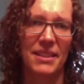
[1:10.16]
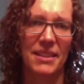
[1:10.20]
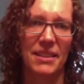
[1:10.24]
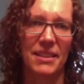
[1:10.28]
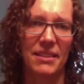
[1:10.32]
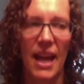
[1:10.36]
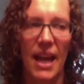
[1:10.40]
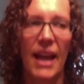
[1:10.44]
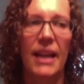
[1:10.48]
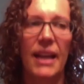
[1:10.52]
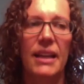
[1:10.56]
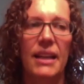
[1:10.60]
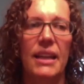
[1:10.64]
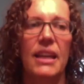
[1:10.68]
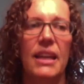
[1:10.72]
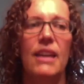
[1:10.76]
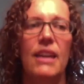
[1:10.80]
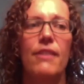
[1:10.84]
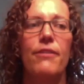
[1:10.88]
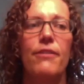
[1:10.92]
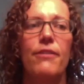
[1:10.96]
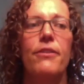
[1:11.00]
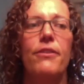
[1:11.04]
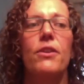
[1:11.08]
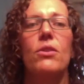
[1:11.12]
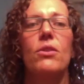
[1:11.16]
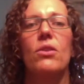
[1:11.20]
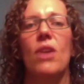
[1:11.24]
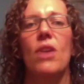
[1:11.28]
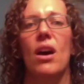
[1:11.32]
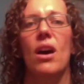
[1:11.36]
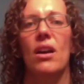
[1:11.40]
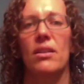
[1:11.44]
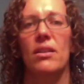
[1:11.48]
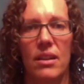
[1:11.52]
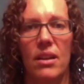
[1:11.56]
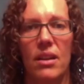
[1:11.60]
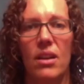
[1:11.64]
If you're
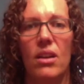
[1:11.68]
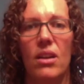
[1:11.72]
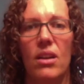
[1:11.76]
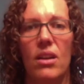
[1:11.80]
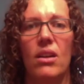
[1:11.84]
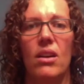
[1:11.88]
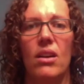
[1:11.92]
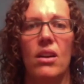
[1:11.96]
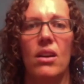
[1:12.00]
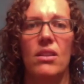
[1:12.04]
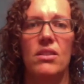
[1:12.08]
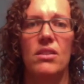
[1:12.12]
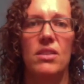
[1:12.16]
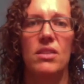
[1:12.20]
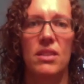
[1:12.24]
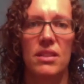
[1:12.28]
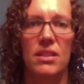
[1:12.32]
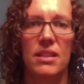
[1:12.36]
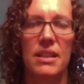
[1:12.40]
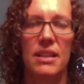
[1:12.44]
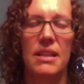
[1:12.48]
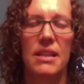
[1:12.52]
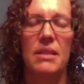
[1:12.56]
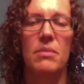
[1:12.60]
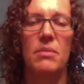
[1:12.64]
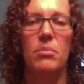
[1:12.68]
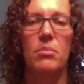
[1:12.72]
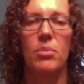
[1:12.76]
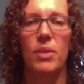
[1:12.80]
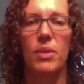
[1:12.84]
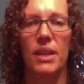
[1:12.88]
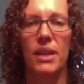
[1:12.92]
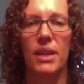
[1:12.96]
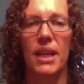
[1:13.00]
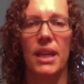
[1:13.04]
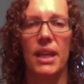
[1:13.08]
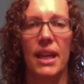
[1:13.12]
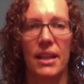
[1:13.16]
not constantly
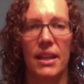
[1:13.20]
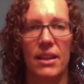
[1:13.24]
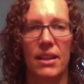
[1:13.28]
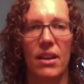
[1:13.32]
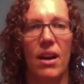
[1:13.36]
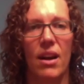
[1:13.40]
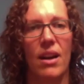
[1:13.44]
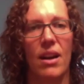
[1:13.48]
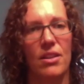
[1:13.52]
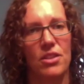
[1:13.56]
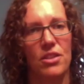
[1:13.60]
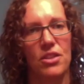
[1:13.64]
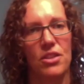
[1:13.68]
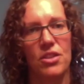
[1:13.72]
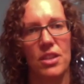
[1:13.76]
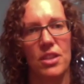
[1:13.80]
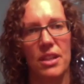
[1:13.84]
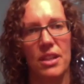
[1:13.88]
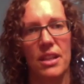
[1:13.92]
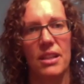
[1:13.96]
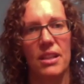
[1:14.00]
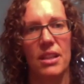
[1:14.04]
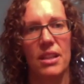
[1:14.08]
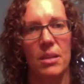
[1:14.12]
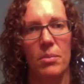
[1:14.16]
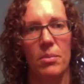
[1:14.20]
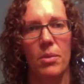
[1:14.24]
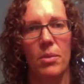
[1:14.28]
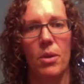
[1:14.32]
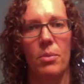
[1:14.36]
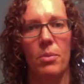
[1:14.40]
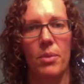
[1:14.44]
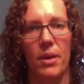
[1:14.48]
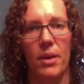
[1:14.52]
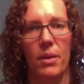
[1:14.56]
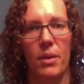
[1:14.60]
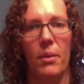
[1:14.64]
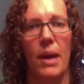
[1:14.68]
bringing in the oxygen in the
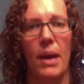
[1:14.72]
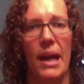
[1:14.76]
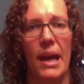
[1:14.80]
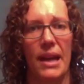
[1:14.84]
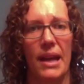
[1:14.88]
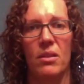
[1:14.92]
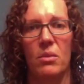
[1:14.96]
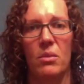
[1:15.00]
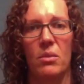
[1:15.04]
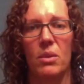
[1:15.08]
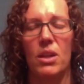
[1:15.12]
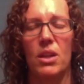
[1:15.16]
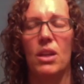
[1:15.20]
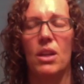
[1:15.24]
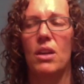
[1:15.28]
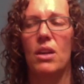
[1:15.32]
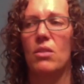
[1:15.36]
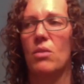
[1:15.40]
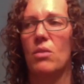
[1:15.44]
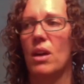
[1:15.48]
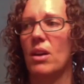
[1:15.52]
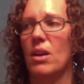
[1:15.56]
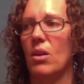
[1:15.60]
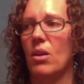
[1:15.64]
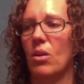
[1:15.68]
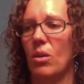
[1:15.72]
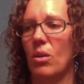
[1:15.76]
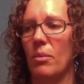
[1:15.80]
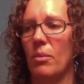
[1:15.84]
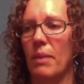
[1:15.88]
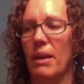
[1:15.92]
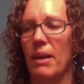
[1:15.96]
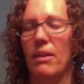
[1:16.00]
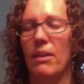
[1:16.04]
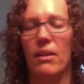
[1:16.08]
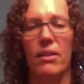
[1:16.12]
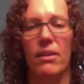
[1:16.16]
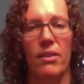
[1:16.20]
appropriate way, you can run a whole
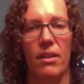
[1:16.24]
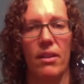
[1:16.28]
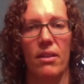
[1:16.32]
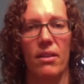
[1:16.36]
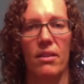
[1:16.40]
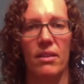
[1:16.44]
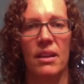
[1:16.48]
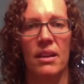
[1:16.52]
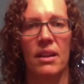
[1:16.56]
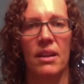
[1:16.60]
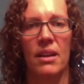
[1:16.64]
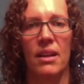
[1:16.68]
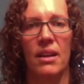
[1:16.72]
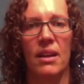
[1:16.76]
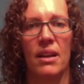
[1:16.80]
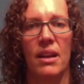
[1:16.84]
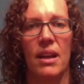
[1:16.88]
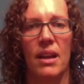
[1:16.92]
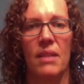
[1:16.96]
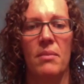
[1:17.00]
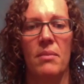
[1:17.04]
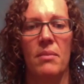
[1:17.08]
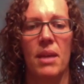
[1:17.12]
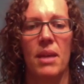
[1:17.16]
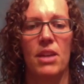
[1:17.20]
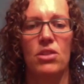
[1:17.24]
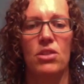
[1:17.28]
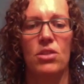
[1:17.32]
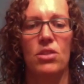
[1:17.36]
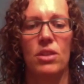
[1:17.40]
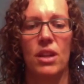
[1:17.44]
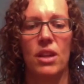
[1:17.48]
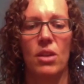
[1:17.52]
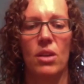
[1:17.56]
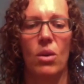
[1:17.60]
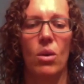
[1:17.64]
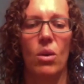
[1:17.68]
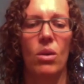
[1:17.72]
marathon and make sure that
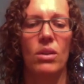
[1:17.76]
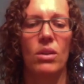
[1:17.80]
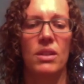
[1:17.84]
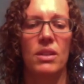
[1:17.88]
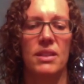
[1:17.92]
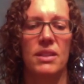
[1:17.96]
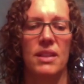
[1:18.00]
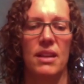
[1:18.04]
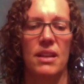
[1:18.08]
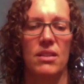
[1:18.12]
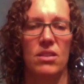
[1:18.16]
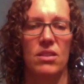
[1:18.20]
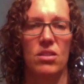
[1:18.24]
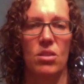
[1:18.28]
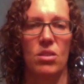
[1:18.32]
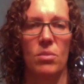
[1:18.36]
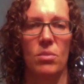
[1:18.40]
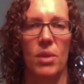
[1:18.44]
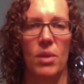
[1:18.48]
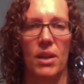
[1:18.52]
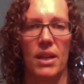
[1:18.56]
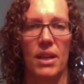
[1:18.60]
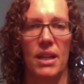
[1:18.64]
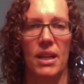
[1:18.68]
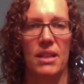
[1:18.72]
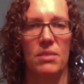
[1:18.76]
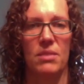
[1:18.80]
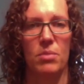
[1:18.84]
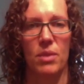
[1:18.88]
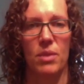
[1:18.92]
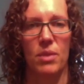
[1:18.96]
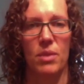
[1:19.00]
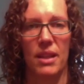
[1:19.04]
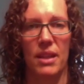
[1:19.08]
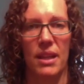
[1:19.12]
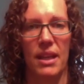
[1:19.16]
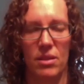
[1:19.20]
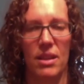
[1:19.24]
all the cells in your body is
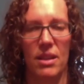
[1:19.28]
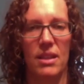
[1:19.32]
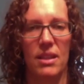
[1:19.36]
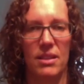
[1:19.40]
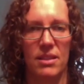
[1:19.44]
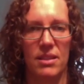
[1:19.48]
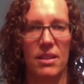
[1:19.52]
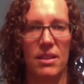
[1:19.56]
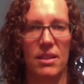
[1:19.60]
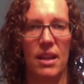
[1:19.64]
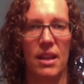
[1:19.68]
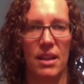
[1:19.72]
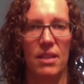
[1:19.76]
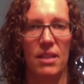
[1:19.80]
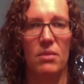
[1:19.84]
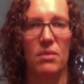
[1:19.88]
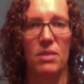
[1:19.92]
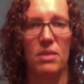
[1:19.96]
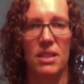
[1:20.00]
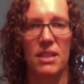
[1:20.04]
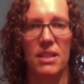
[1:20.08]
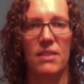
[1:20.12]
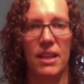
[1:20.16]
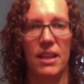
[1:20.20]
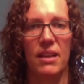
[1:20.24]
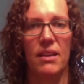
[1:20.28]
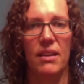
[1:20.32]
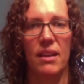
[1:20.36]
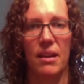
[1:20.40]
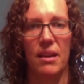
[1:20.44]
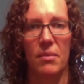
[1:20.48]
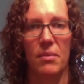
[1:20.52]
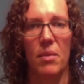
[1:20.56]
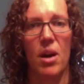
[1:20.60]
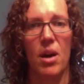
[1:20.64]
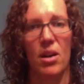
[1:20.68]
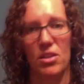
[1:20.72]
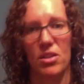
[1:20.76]
breathing, receiving
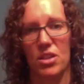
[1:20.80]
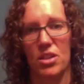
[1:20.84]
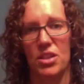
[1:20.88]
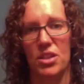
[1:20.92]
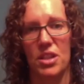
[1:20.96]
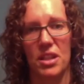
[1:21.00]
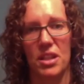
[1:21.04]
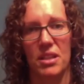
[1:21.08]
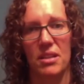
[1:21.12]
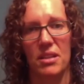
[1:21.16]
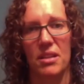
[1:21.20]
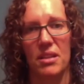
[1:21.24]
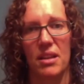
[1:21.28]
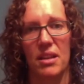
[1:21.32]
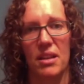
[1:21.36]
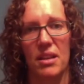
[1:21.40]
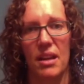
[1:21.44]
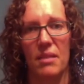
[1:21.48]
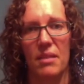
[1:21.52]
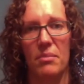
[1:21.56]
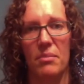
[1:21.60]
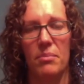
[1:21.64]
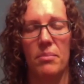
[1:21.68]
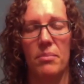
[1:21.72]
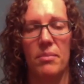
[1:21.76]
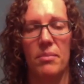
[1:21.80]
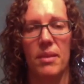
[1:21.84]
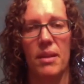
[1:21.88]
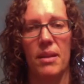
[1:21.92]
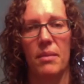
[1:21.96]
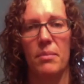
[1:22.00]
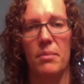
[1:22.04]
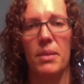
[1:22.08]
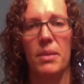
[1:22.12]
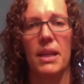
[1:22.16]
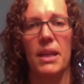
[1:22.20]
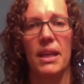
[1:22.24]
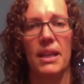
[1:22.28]
oxygen and
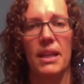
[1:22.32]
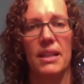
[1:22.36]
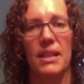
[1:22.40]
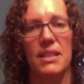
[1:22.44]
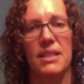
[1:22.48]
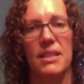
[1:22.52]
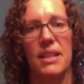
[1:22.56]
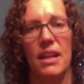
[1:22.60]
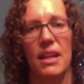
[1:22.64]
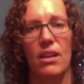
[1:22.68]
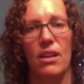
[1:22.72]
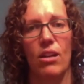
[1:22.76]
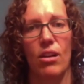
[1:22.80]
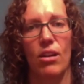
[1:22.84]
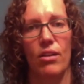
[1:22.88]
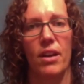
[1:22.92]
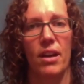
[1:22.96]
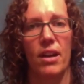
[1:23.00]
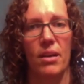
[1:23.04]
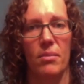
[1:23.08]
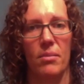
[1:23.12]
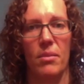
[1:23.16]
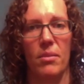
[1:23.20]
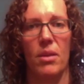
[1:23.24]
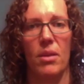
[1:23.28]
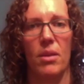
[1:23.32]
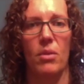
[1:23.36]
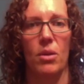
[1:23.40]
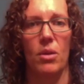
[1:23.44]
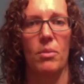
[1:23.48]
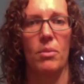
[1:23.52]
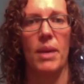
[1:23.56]
being in a state of aerobic.